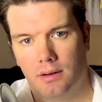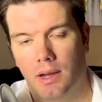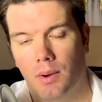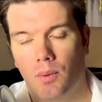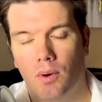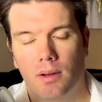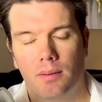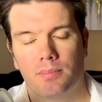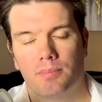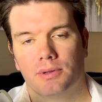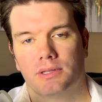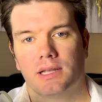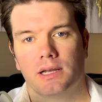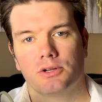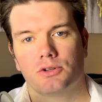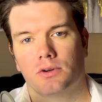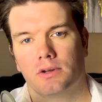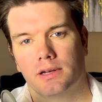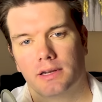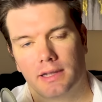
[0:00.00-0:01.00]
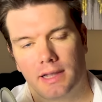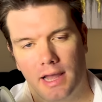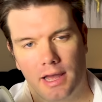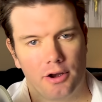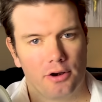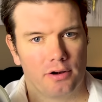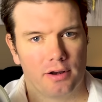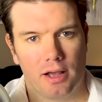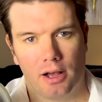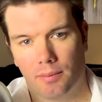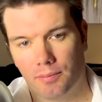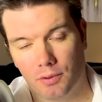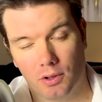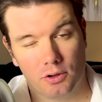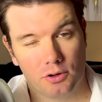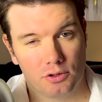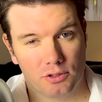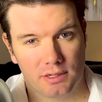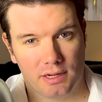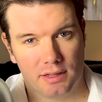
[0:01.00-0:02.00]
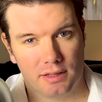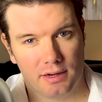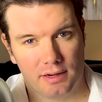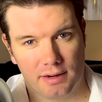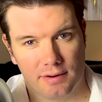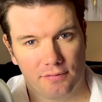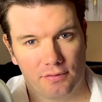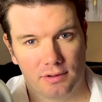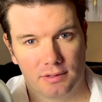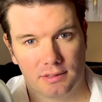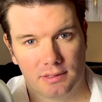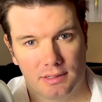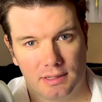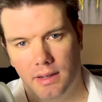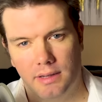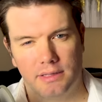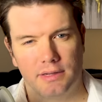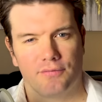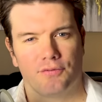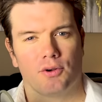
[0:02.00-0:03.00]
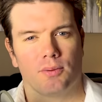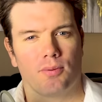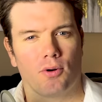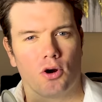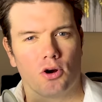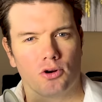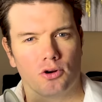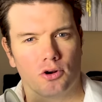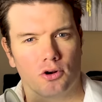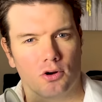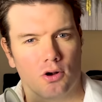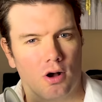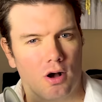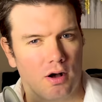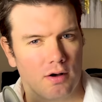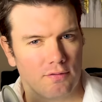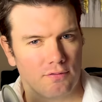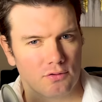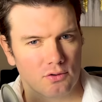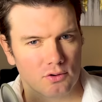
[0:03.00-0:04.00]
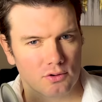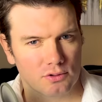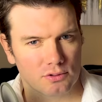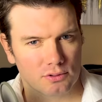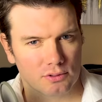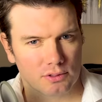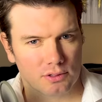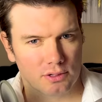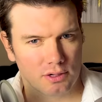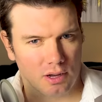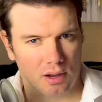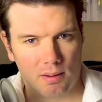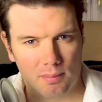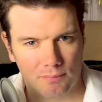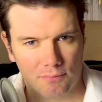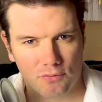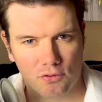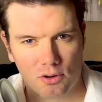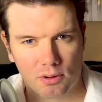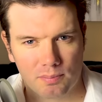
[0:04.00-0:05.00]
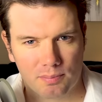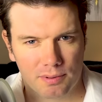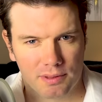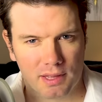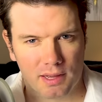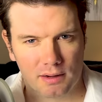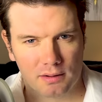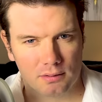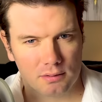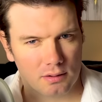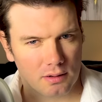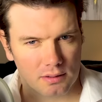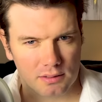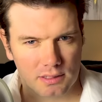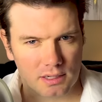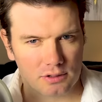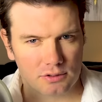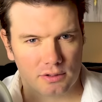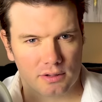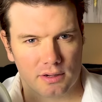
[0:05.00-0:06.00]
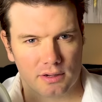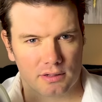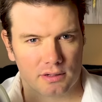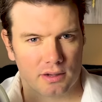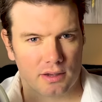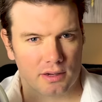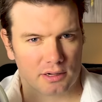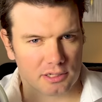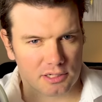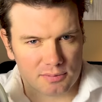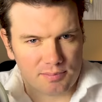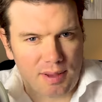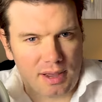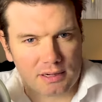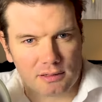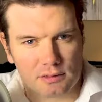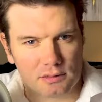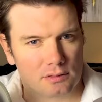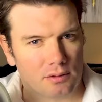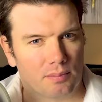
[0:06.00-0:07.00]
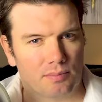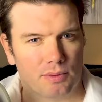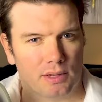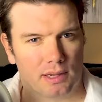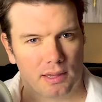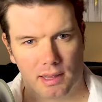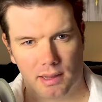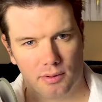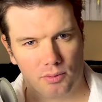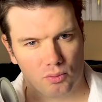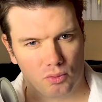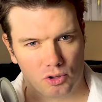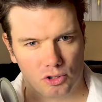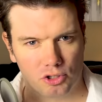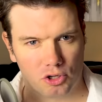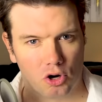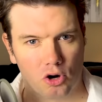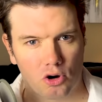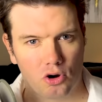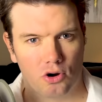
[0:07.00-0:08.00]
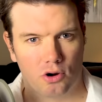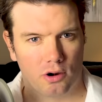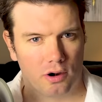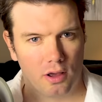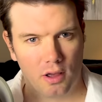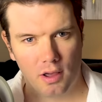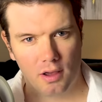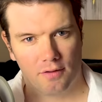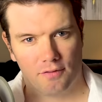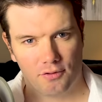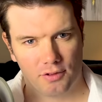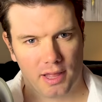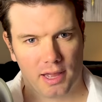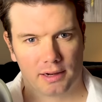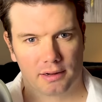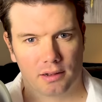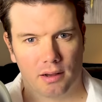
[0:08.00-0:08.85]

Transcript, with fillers: Now, one potential indicator to help you understand the difference is if your partner offers comfort, but then essentially expects something in return for that